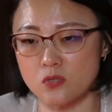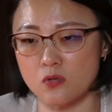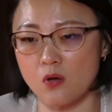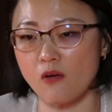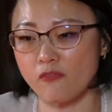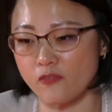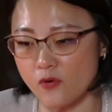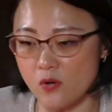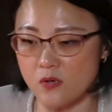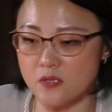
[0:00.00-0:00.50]

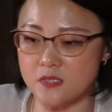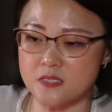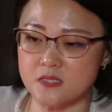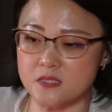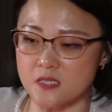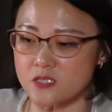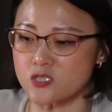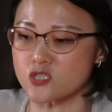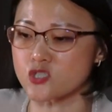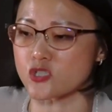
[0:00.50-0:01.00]
So of course
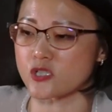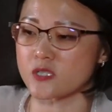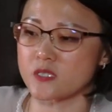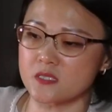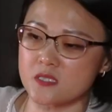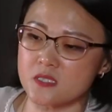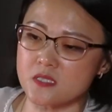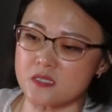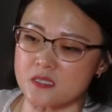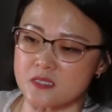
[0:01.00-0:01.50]
the
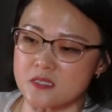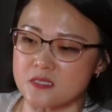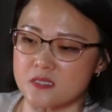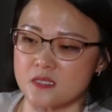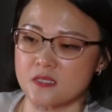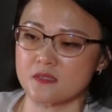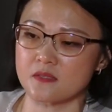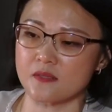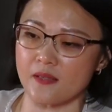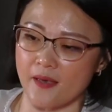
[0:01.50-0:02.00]
journey
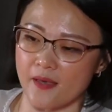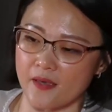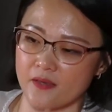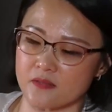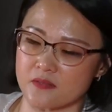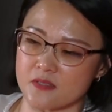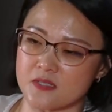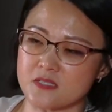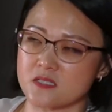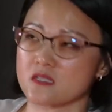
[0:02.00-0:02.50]
isn't
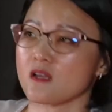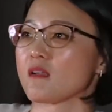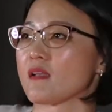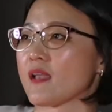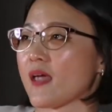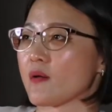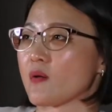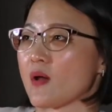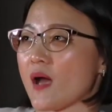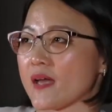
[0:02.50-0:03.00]
like it's not
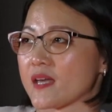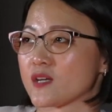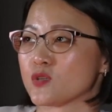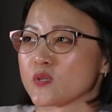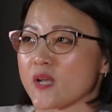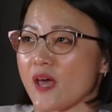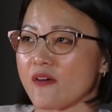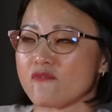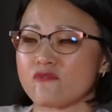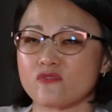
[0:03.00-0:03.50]
like I
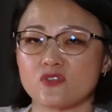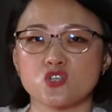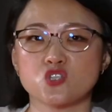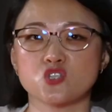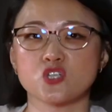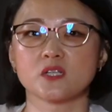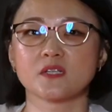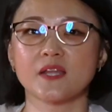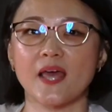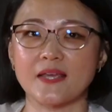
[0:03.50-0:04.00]
could
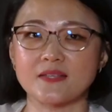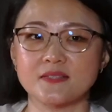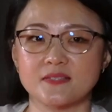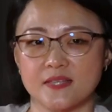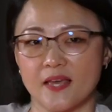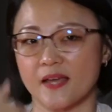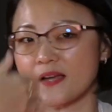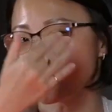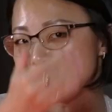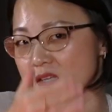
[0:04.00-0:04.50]
envision
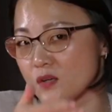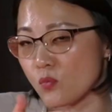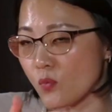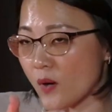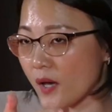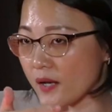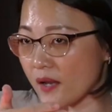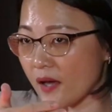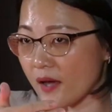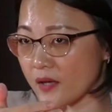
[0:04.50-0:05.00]
exactly
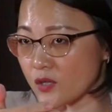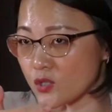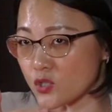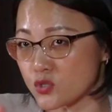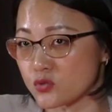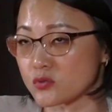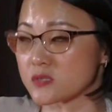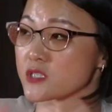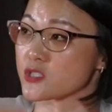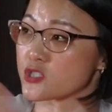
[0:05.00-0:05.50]
what I
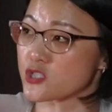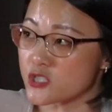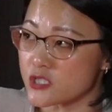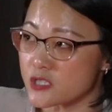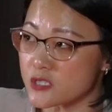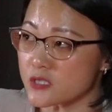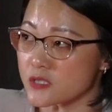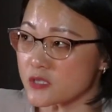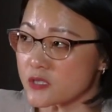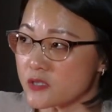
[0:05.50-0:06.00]
could
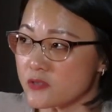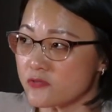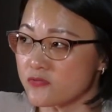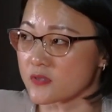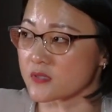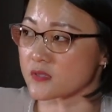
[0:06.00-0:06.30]
achieve.